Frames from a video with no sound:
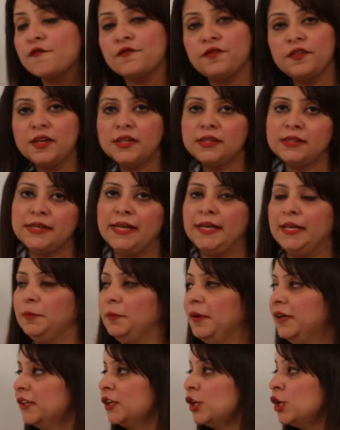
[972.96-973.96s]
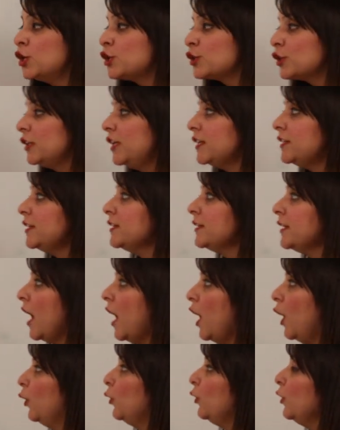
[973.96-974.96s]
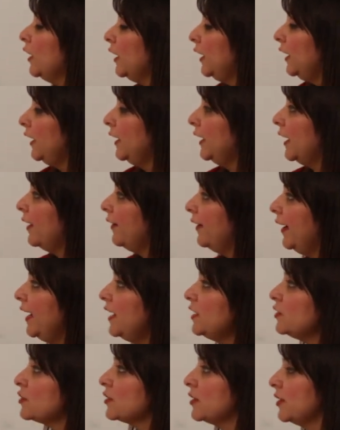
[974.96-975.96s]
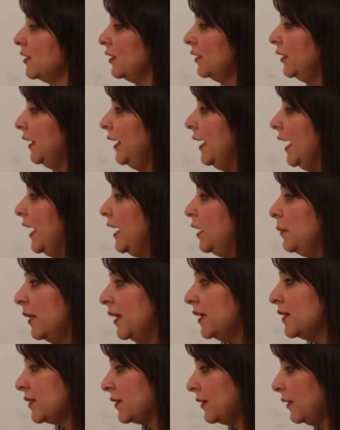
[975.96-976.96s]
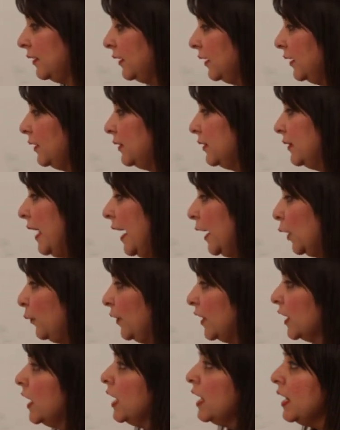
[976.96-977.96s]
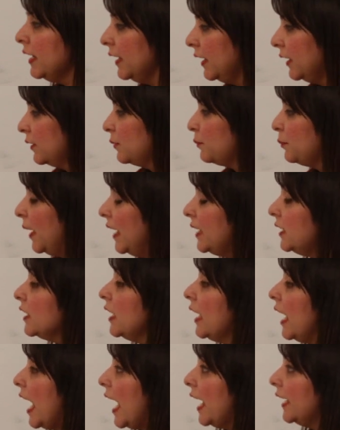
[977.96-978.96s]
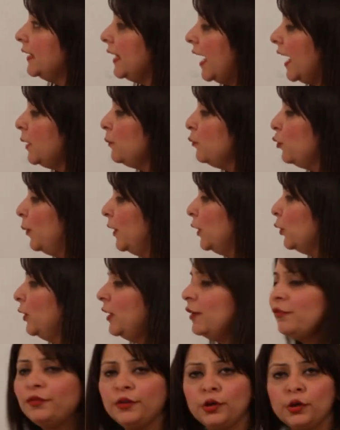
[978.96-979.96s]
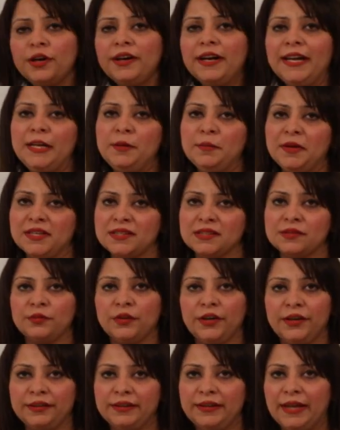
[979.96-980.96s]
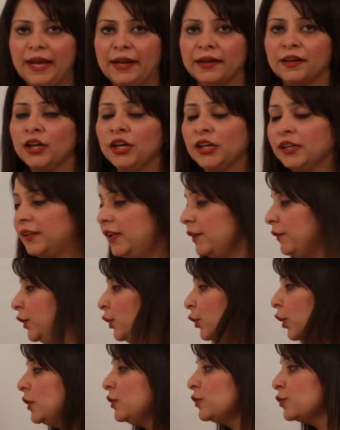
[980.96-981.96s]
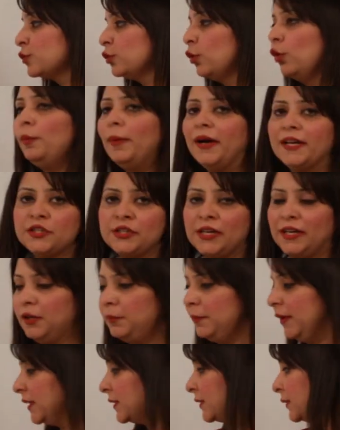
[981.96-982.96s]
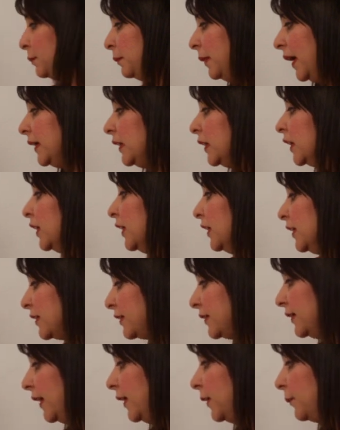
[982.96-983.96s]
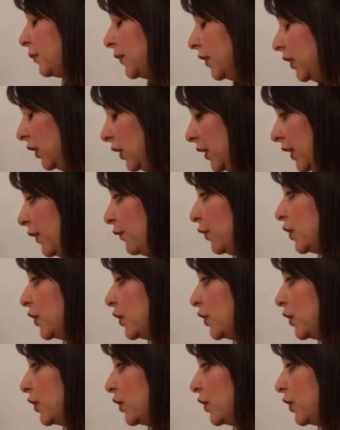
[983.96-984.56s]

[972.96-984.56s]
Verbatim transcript: first element. So this is how he arranged the elements in that way. In, but at that moment only fewer elements were there. There were not so much elements, but still he